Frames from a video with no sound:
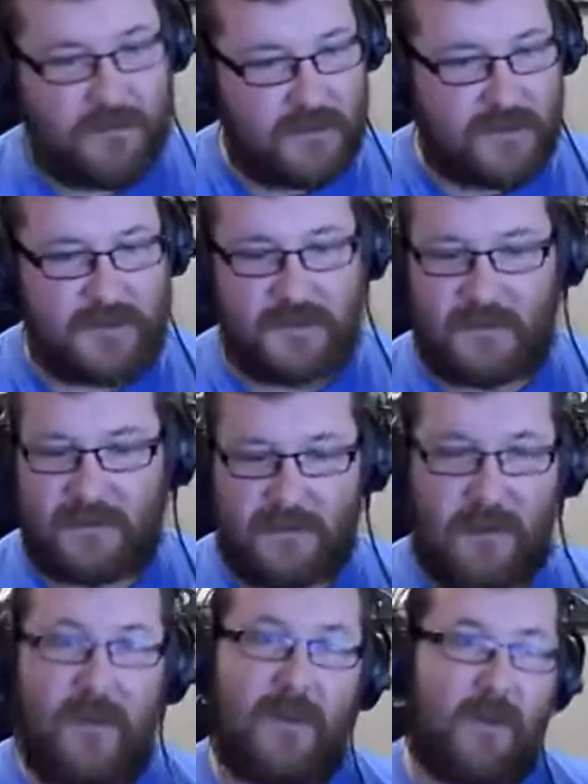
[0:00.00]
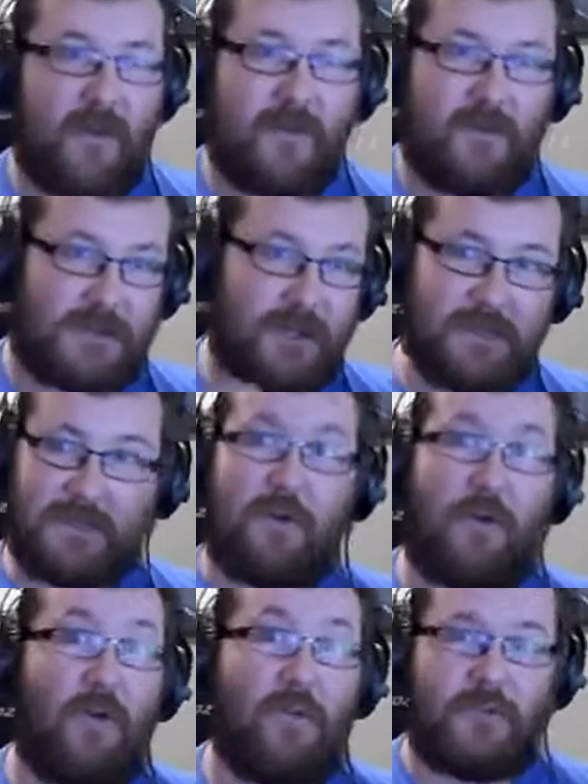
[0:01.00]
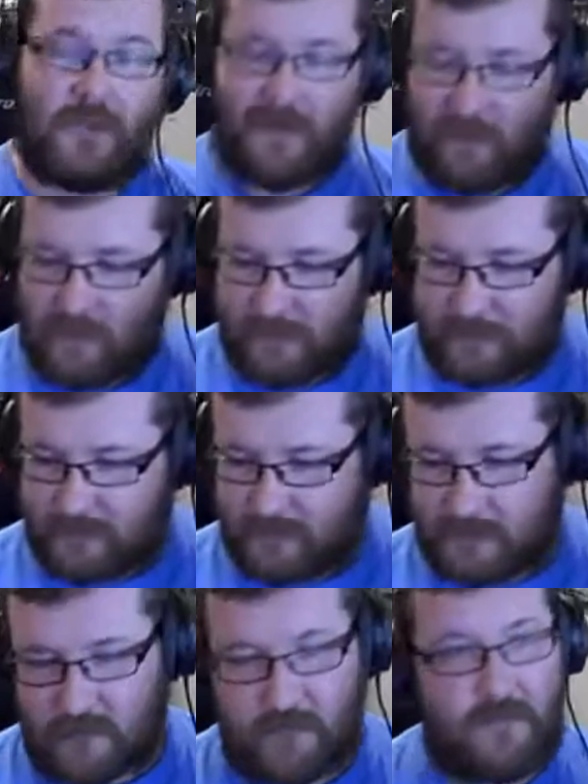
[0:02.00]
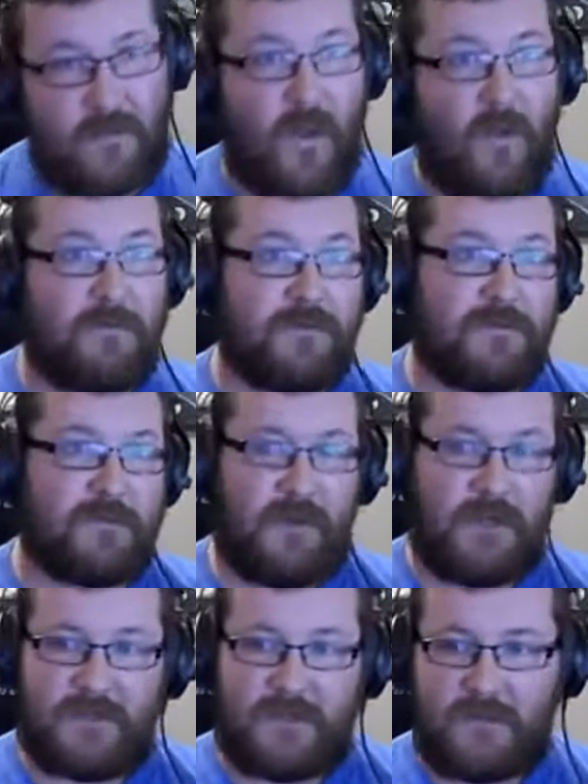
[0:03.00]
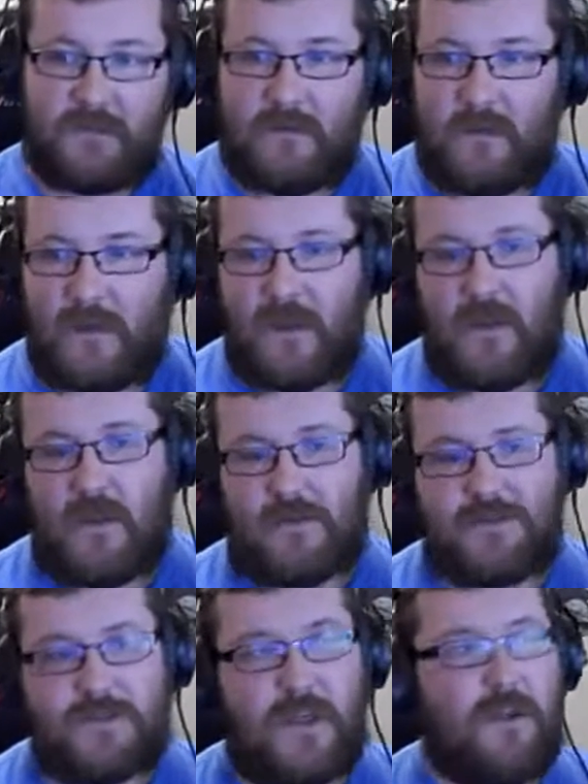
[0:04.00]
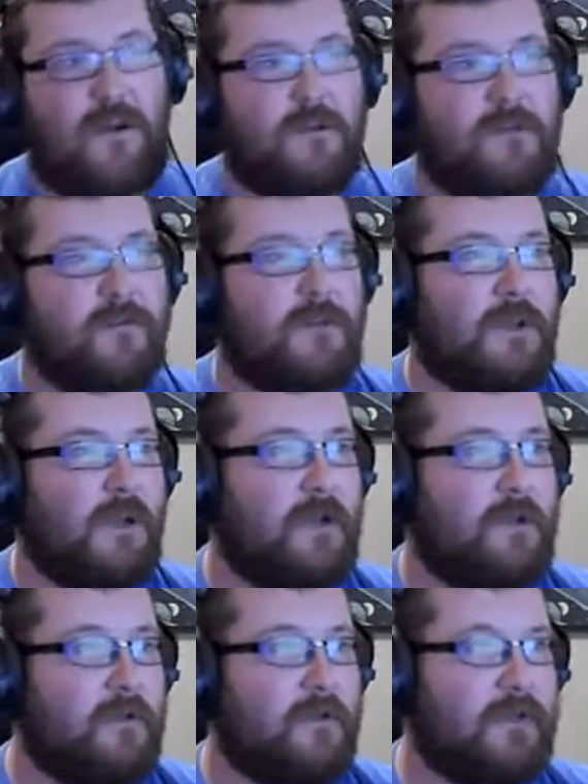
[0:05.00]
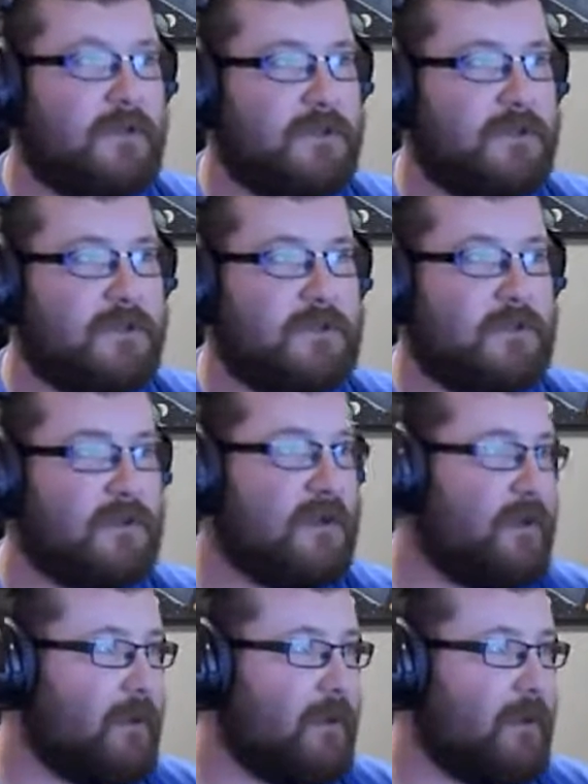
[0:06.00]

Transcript: just took it to a whole new level, which was amazing. So, it just,